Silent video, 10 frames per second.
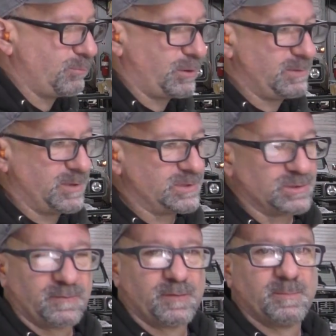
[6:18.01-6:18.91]
pretty much
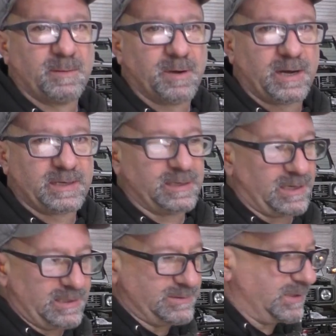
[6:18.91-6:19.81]
over to my body
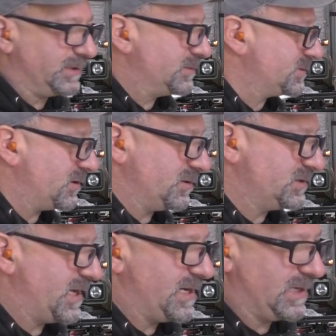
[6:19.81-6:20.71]
guys, let them start
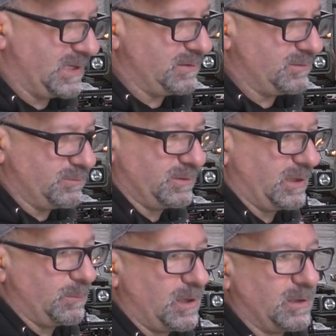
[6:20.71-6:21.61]
sanding it and do what
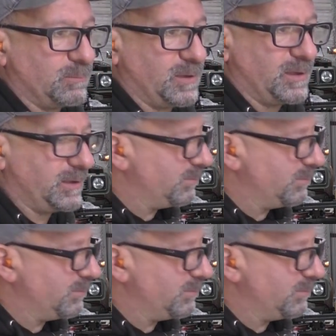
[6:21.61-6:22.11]
they want with it.